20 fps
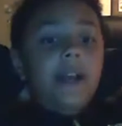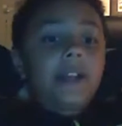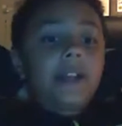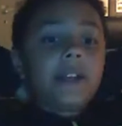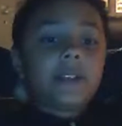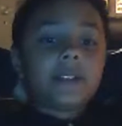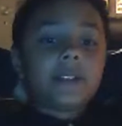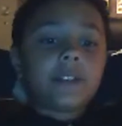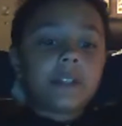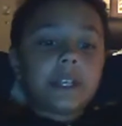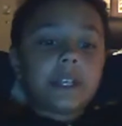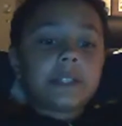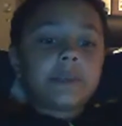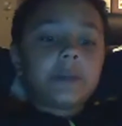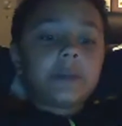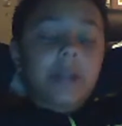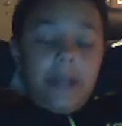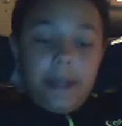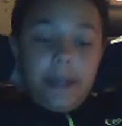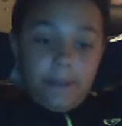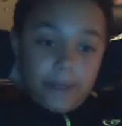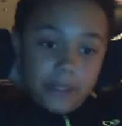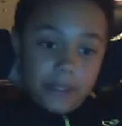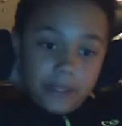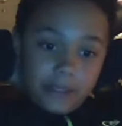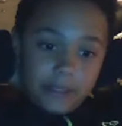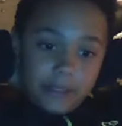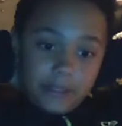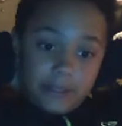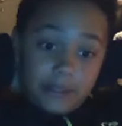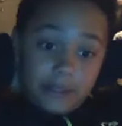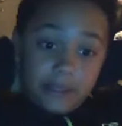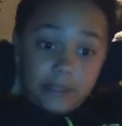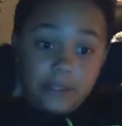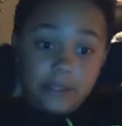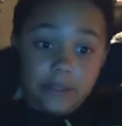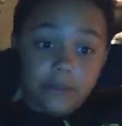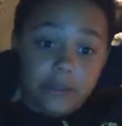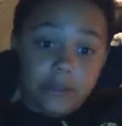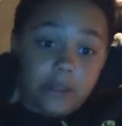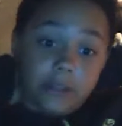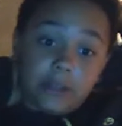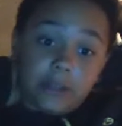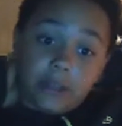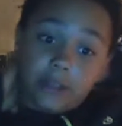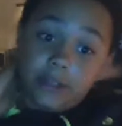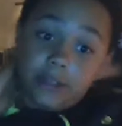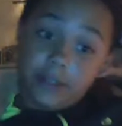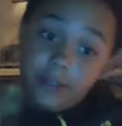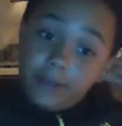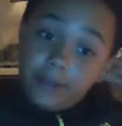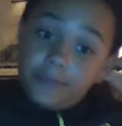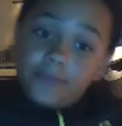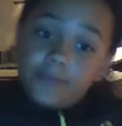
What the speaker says: So that's what happened. That's how I got the idea.